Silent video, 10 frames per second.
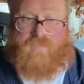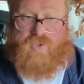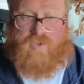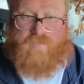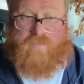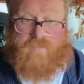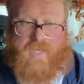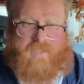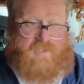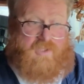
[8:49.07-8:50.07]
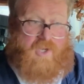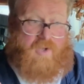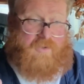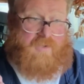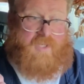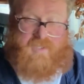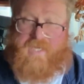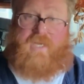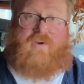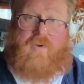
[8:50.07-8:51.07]
some hints on
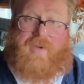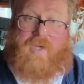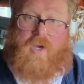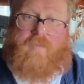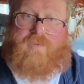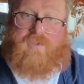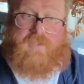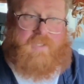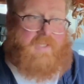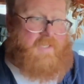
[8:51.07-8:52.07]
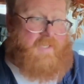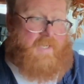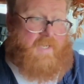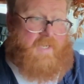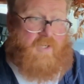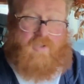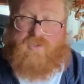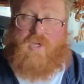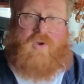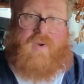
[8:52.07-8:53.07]
container growing hops and
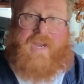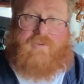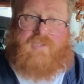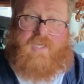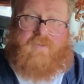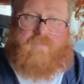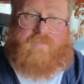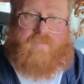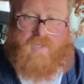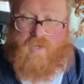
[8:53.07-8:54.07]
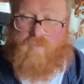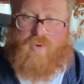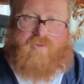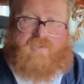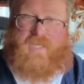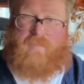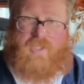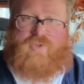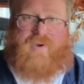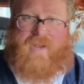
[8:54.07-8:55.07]
also out in more
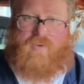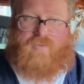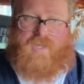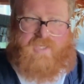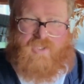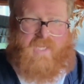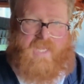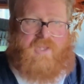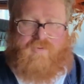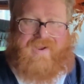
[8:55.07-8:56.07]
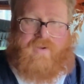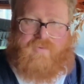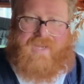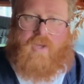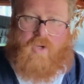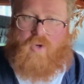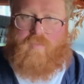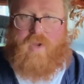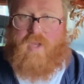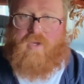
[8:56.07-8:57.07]
established ground, actually in the ground at
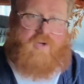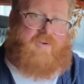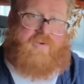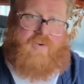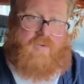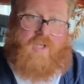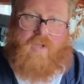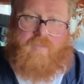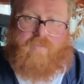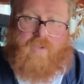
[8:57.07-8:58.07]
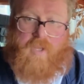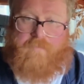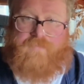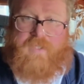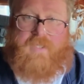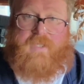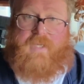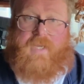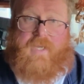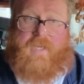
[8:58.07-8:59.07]
home or in your own allotment plot.
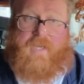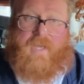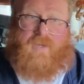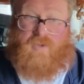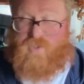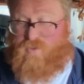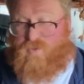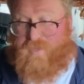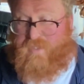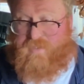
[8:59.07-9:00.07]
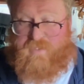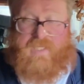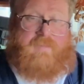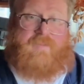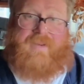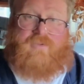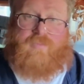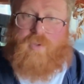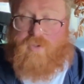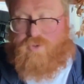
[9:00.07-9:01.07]
And also some hints and tips about
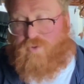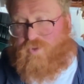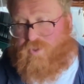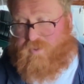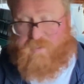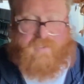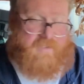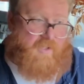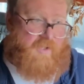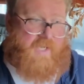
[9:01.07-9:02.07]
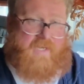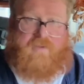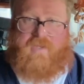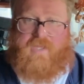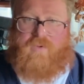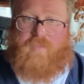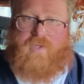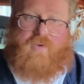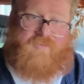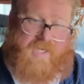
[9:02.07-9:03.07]
support structures. And this is all the kind of thing that we'll be
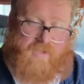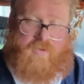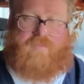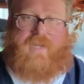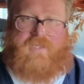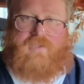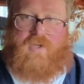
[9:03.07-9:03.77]
doing regular updates